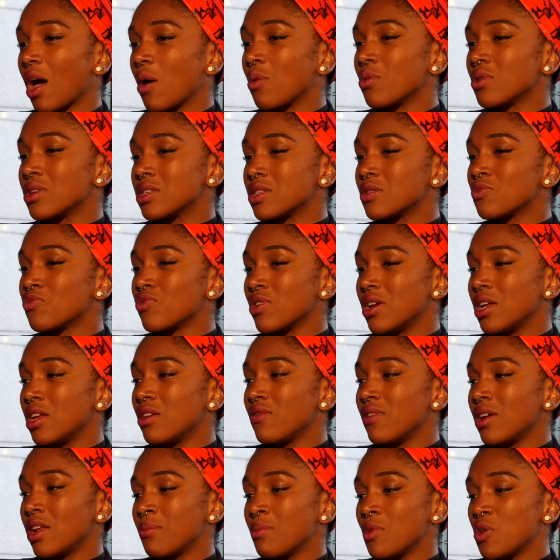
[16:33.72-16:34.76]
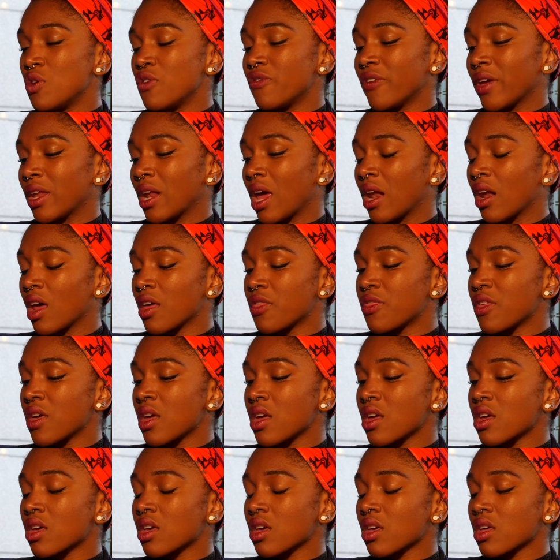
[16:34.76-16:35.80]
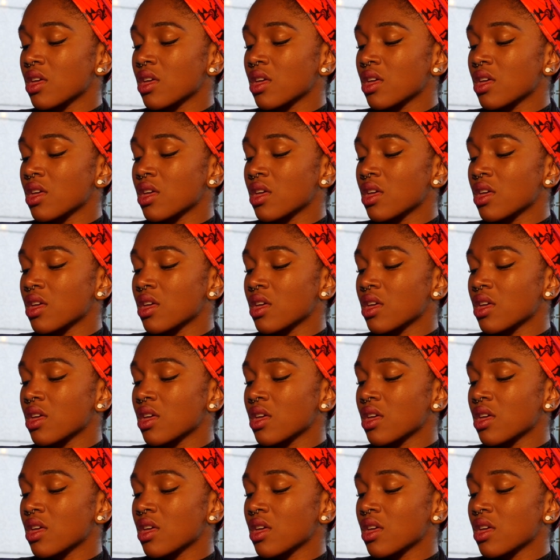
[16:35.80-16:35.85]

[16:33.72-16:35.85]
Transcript: was really, really moving. And I think